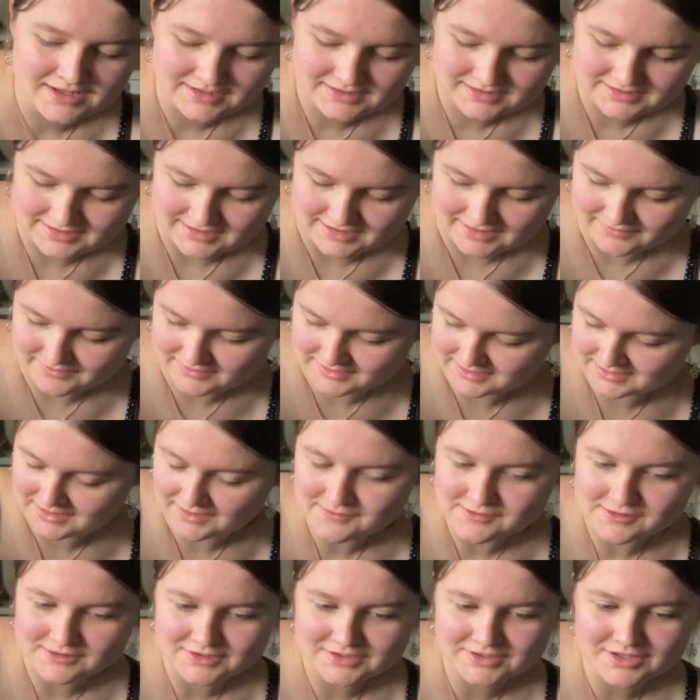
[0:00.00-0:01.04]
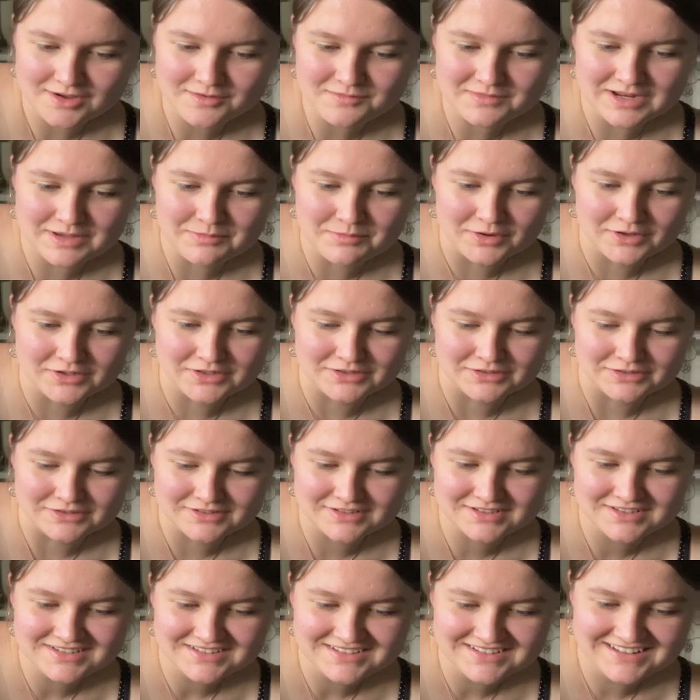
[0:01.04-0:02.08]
stuff, because I've got so many bottles.